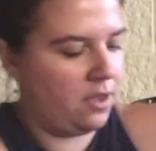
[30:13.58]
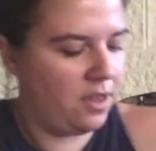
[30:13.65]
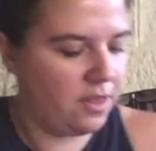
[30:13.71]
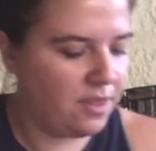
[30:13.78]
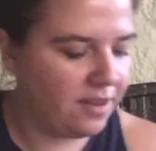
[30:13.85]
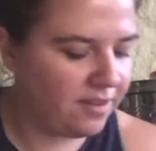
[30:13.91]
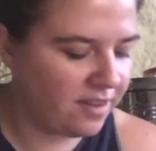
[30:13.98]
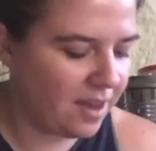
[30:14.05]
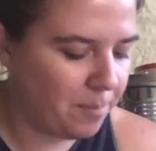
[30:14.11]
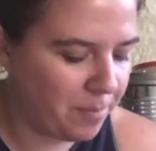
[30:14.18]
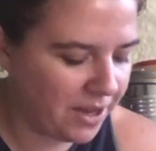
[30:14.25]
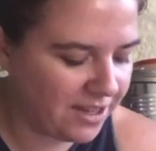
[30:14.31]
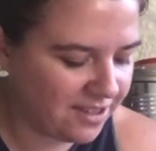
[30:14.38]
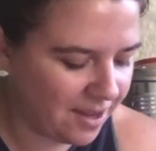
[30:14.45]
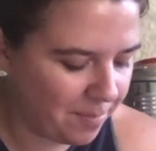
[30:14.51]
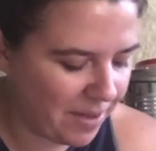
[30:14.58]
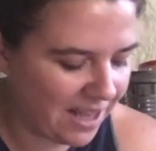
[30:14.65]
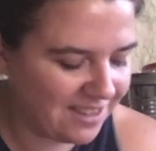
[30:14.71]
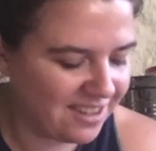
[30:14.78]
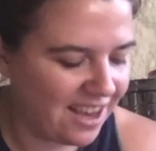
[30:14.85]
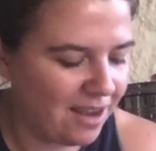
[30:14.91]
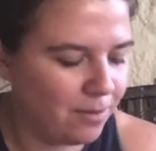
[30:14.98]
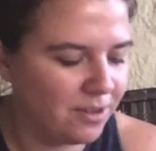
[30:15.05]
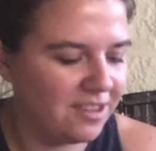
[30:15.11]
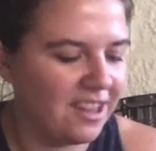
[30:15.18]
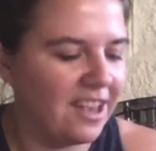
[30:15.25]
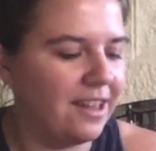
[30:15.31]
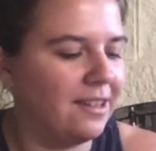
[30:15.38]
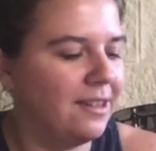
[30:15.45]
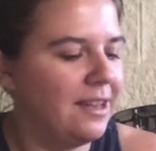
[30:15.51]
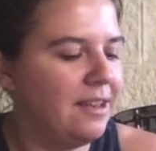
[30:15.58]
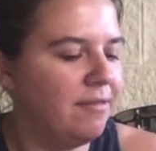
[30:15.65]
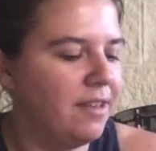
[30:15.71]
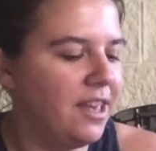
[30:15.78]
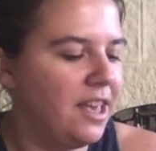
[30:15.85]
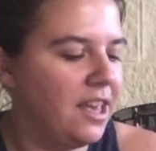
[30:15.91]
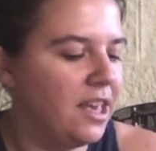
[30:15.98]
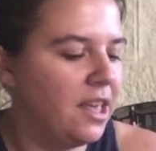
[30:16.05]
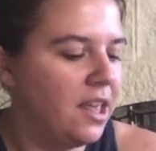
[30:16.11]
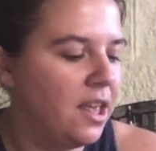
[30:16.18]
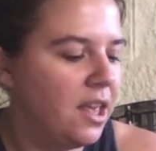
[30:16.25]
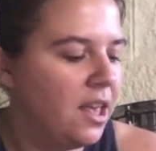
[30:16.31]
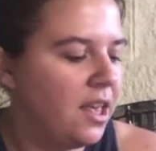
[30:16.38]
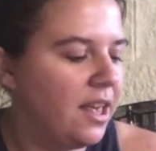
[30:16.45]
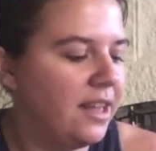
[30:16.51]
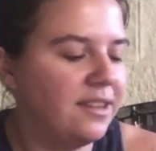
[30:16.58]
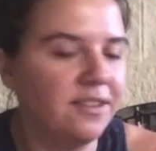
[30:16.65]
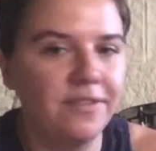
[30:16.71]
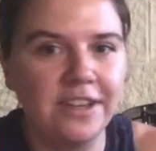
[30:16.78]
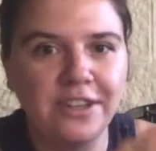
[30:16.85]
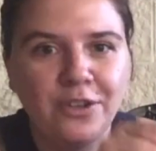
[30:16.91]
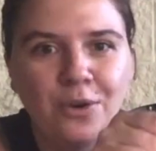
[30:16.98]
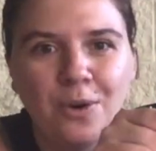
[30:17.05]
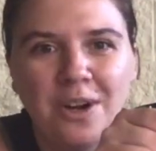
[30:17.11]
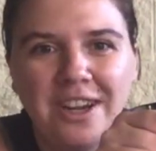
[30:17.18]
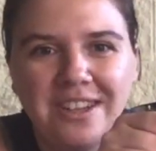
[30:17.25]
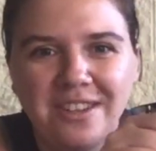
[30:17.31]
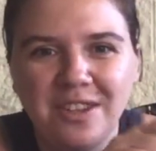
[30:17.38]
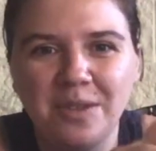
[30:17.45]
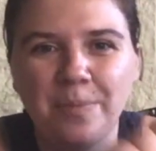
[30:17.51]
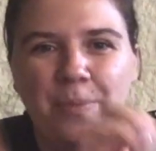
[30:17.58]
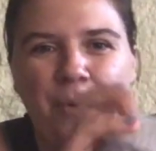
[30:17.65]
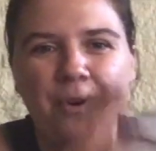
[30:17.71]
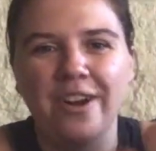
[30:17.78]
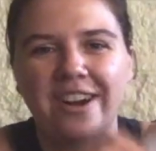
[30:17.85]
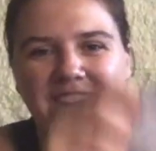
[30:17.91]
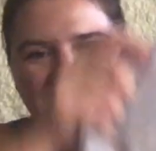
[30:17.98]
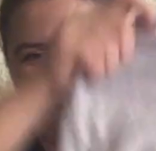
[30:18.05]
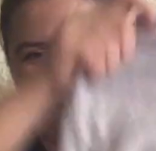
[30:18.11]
This I picked up as I was, like, leaving. It's a Victoria Sport